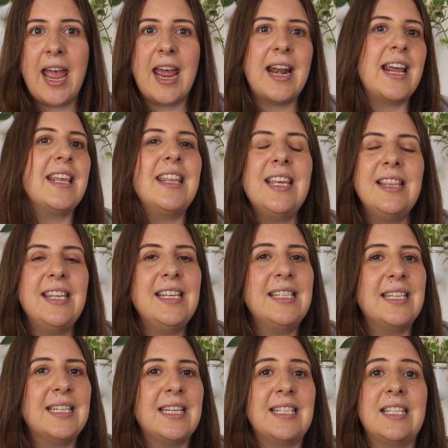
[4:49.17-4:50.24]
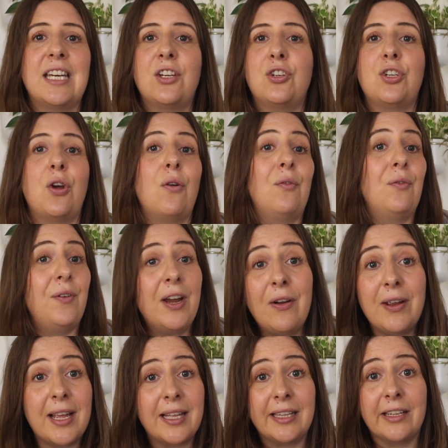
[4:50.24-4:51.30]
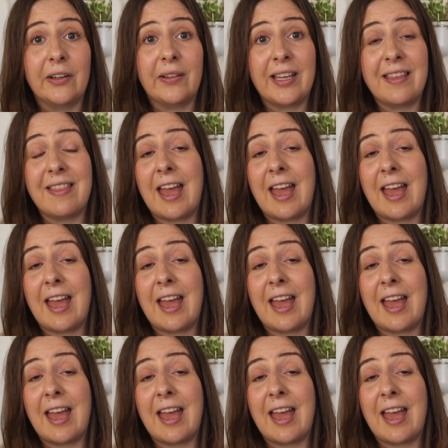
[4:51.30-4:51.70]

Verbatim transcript: And I think these statistics show very clearly